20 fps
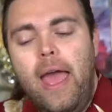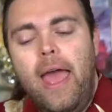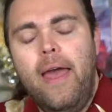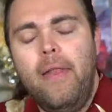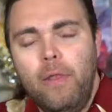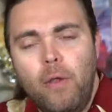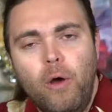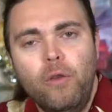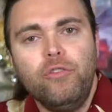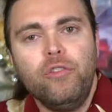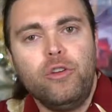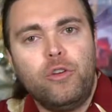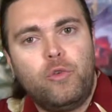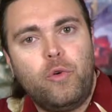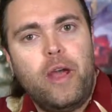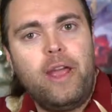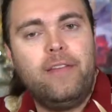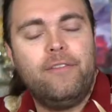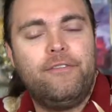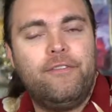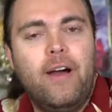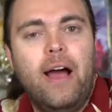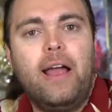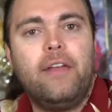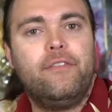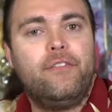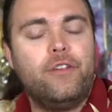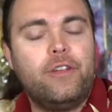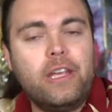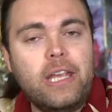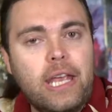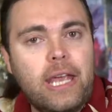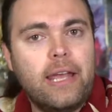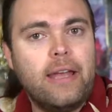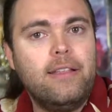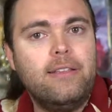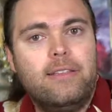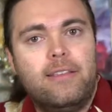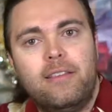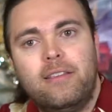And and those are great and fine for kids,